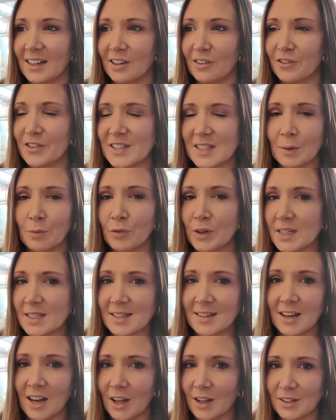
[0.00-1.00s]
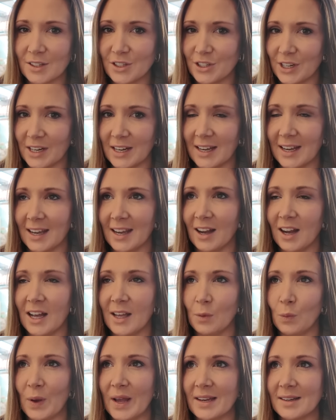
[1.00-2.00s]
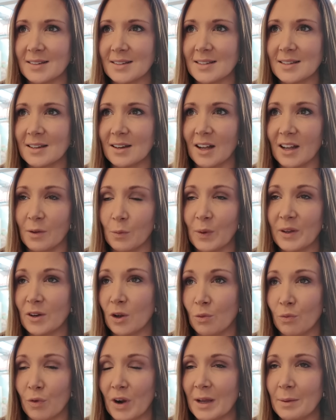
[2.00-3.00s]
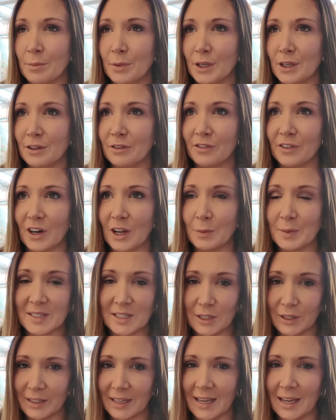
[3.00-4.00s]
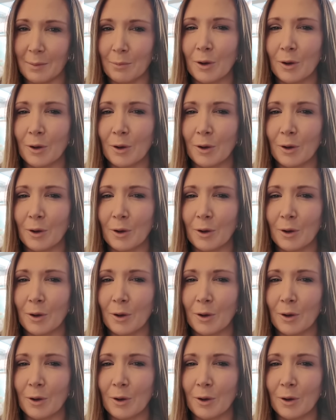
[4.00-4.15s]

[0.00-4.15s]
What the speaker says: for some reason last year I went on Rightmove and I was looking,